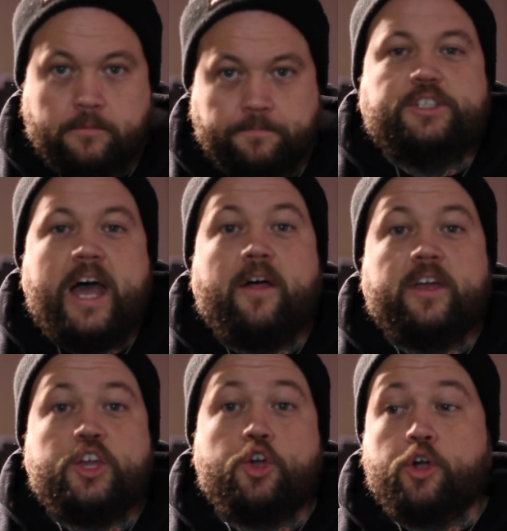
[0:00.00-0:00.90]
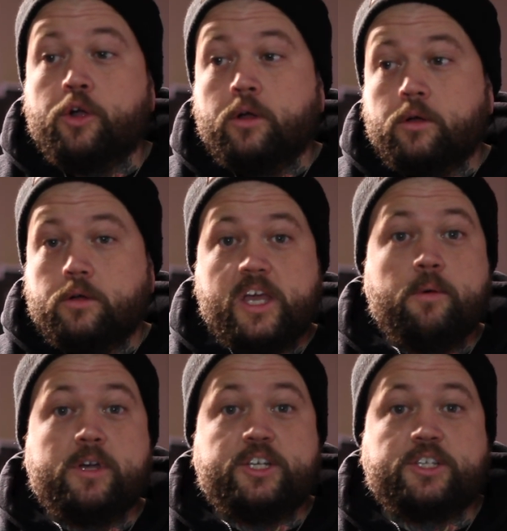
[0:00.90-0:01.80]
Now that your
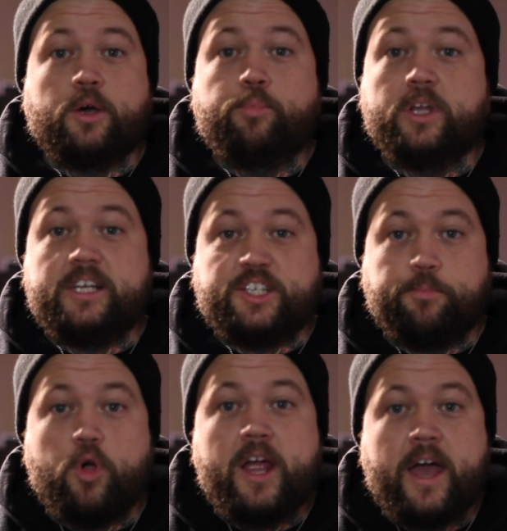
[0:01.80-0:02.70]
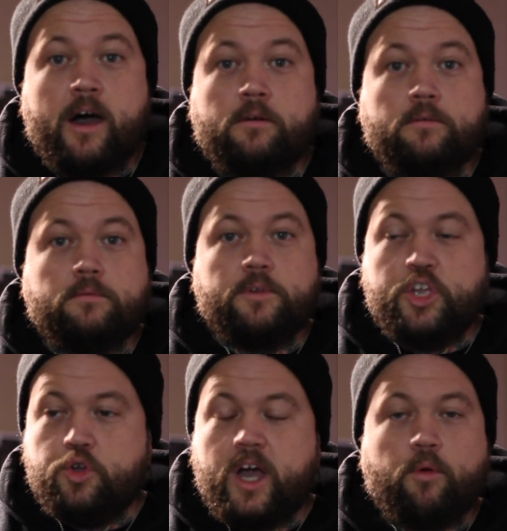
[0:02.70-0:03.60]
image is completely sprayed out and
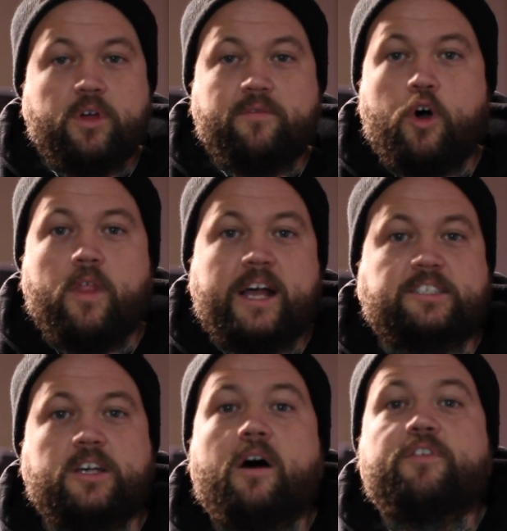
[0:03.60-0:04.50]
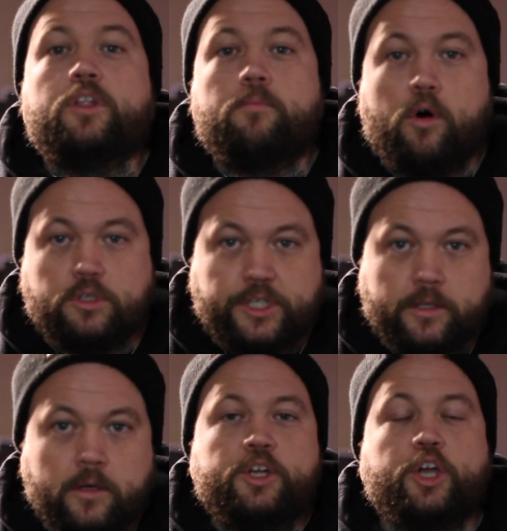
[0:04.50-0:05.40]
you got rid of all that softened
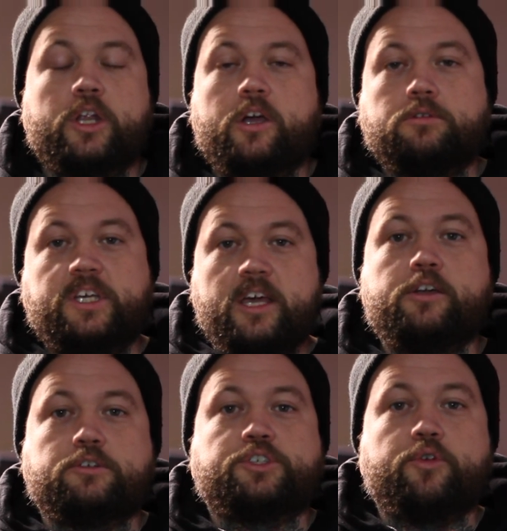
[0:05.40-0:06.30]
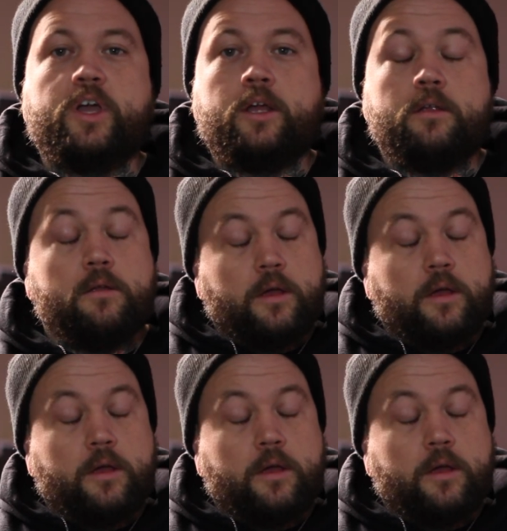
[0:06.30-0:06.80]
emulsion, you're going to go take your screen.